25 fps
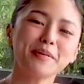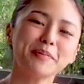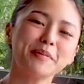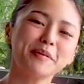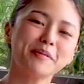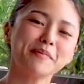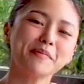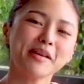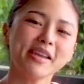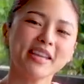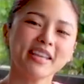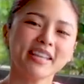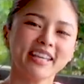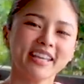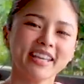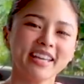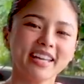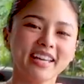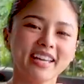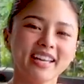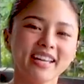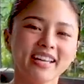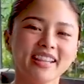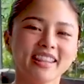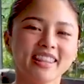will be
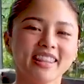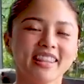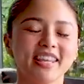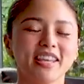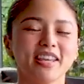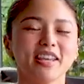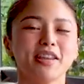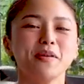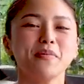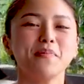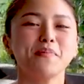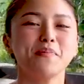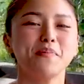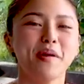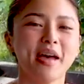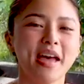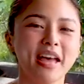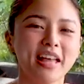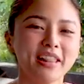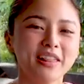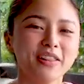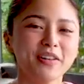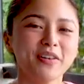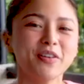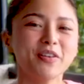making the
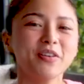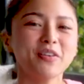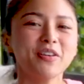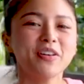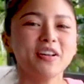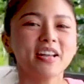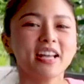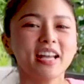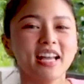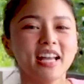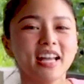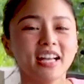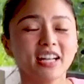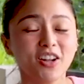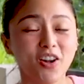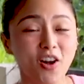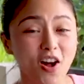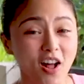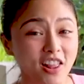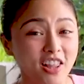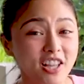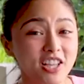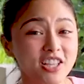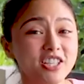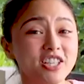Belo
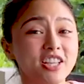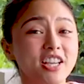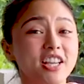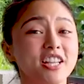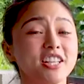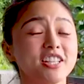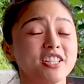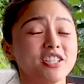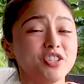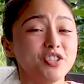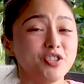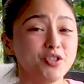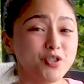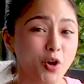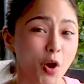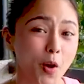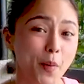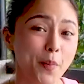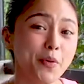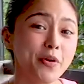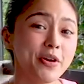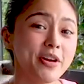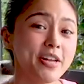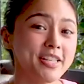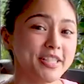Collagen
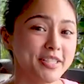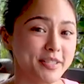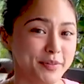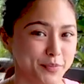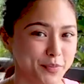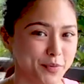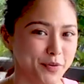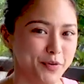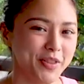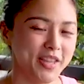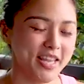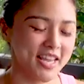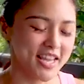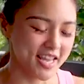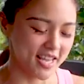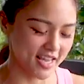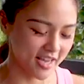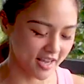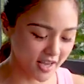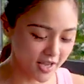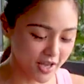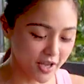Strawberry Smoothie.